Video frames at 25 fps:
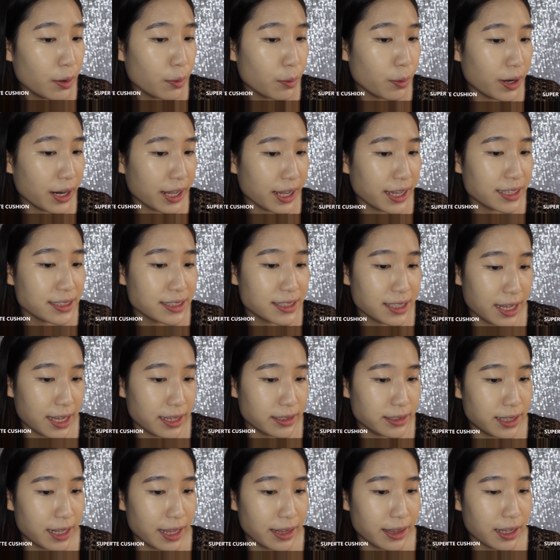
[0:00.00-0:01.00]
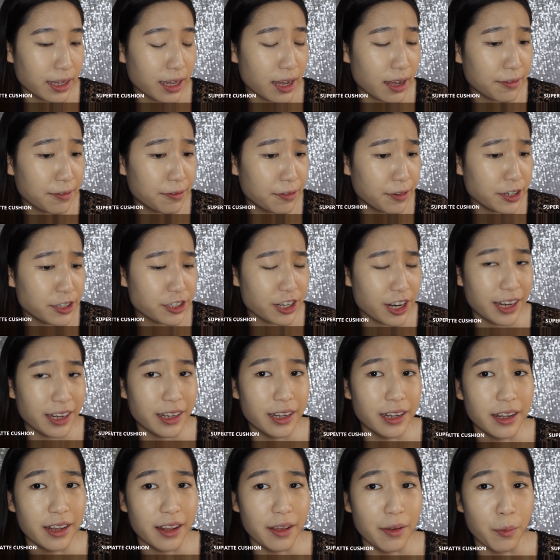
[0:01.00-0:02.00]
What I can say is that the coverage
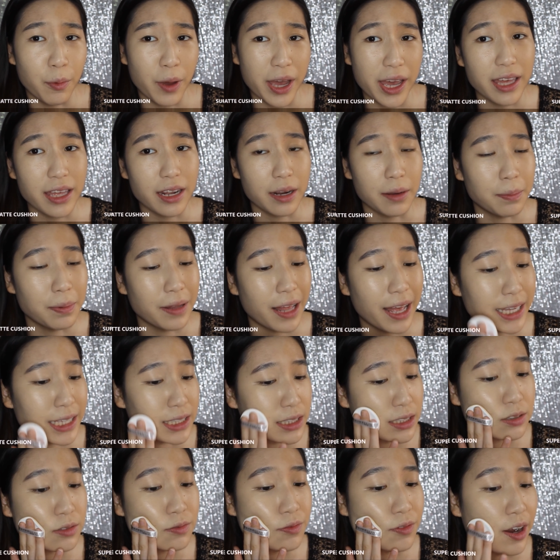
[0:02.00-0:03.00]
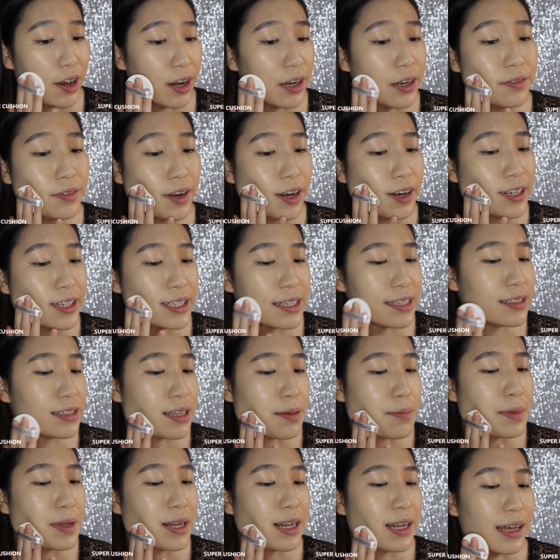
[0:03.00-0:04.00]
and the way it applies is very
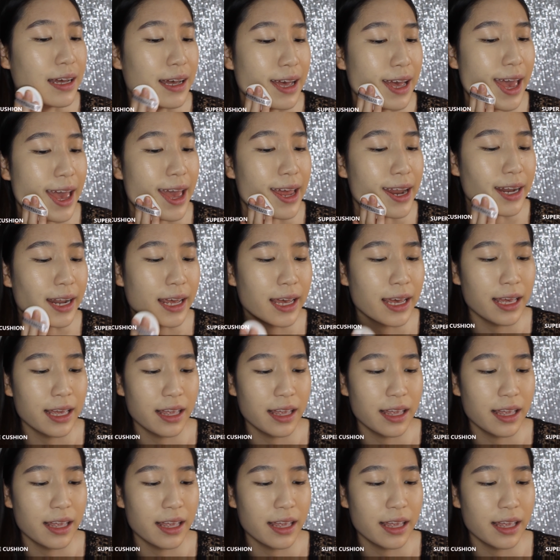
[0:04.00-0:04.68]
similar, and